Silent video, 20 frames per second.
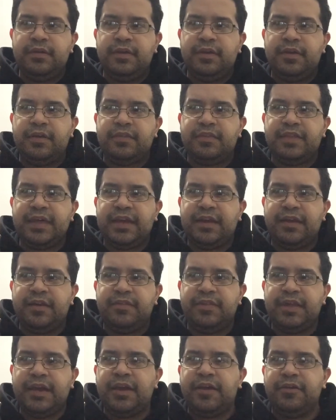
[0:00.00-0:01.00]
that
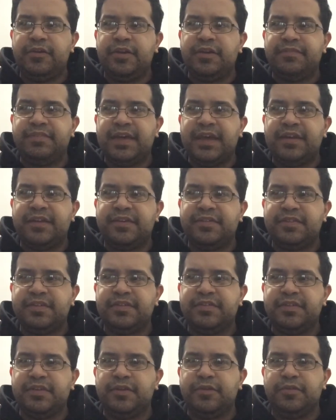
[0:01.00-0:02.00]
the irony of that
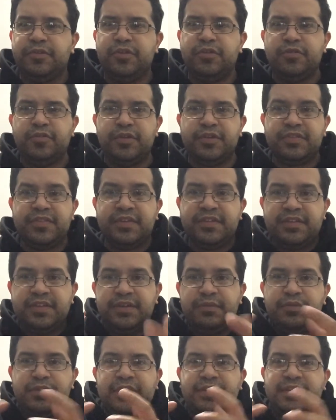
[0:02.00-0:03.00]
existing, or you
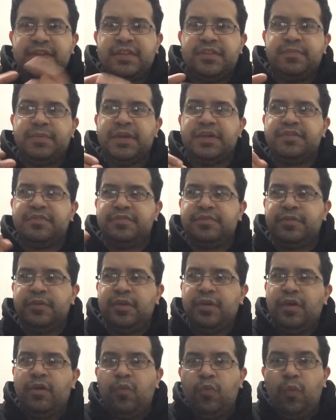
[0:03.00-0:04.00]
existing within that space,
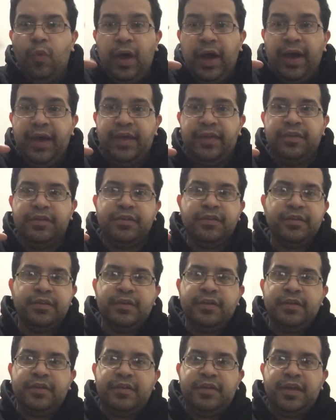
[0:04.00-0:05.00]
while
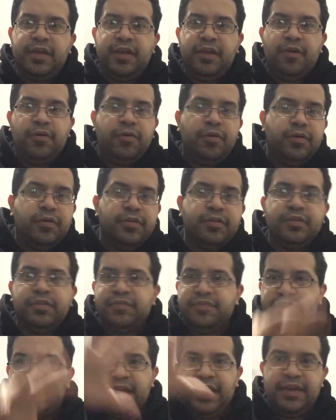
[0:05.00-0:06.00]
all
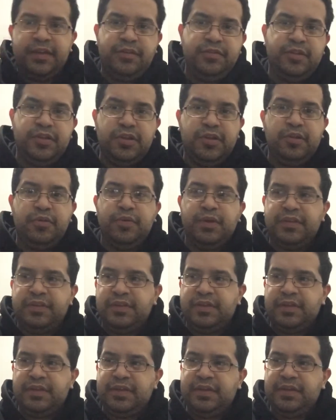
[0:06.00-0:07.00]
of that, you and
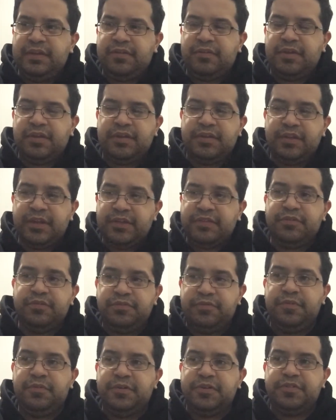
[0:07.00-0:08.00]
the
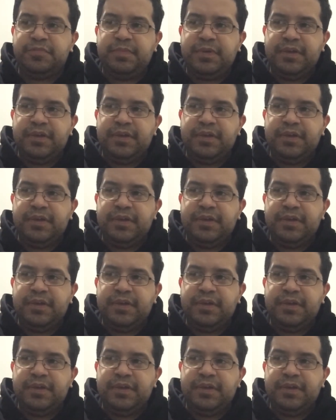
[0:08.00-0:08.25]
claustrophobic